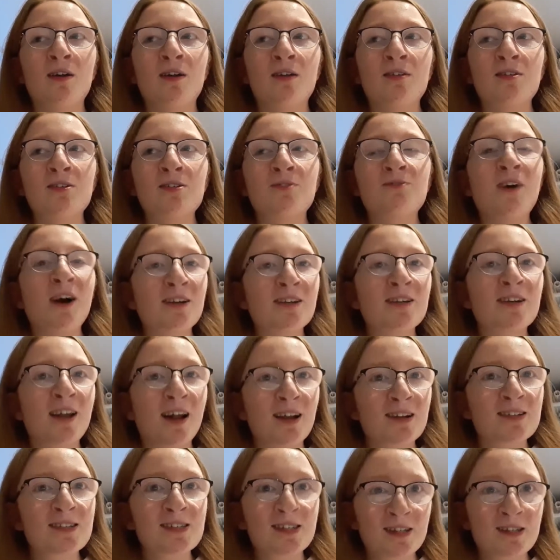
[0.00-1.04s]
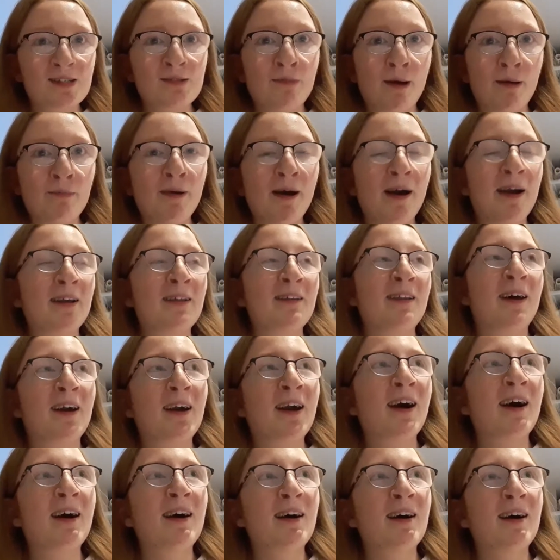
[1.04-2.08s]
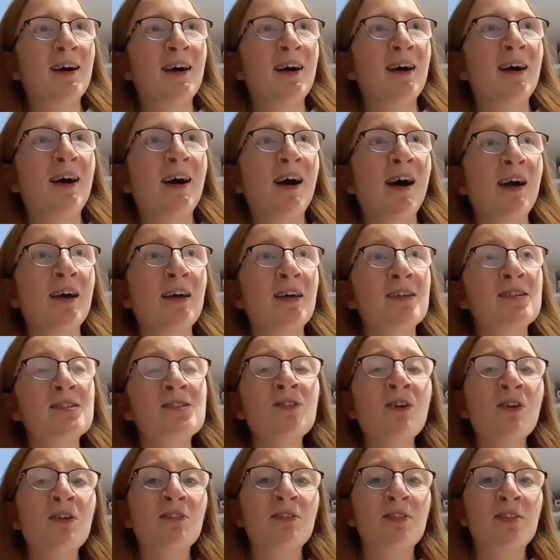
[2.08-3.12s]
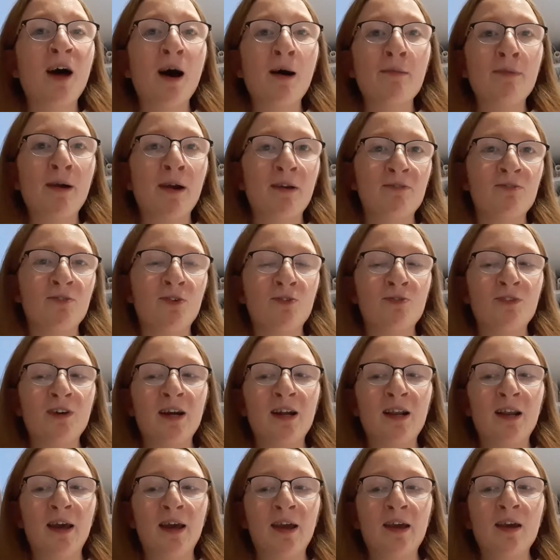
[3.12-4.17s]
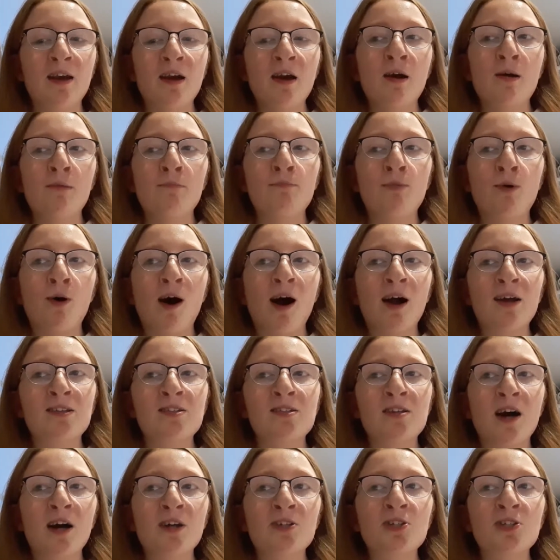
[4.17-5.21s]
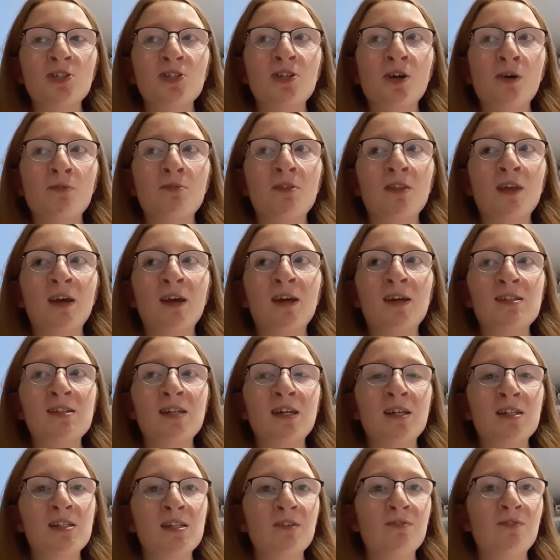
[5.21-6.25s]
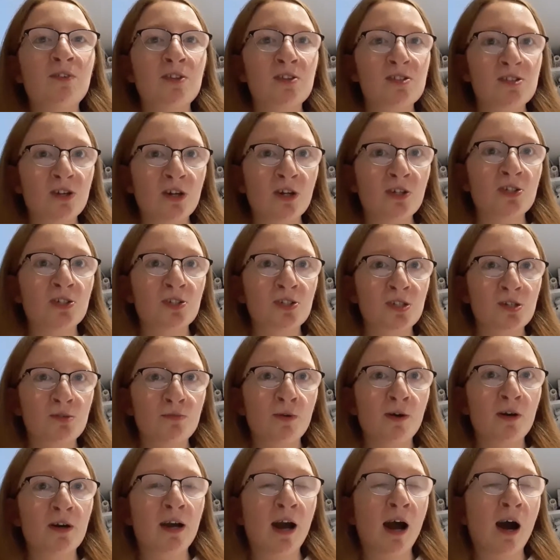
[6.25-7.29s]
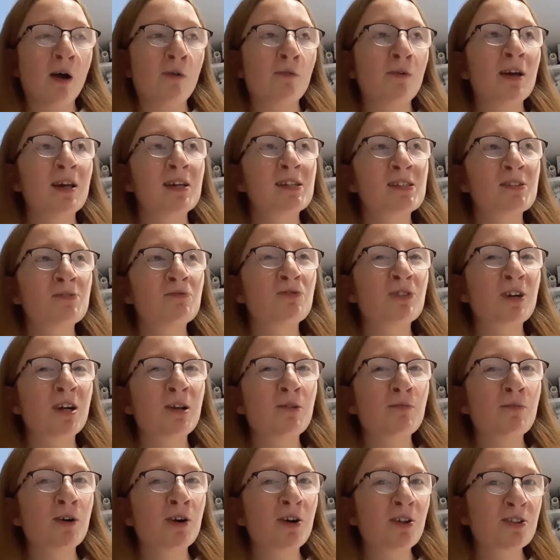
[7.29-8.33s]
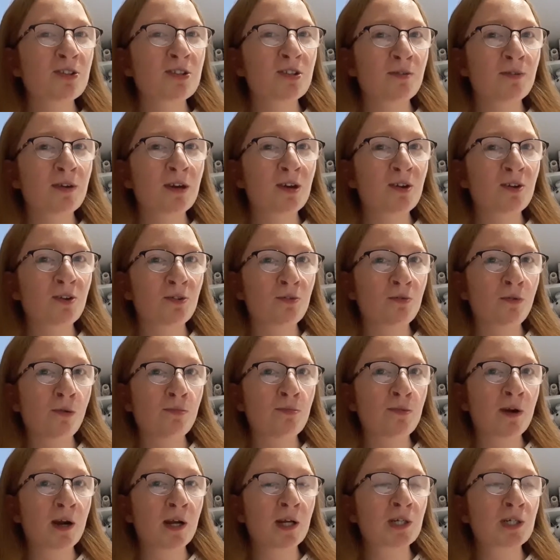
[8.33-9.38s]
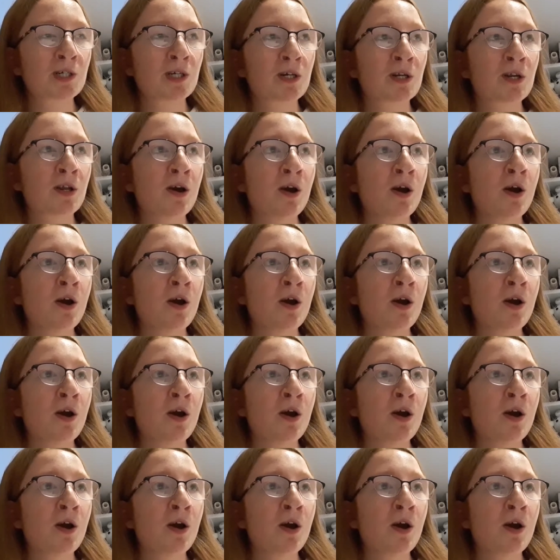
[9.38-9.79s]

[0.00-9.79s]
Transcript: to find an answer to my pain. Like, it's not that painful really, but I just don't think it's easy for the surgeons to work out, is it really worth doing another operation?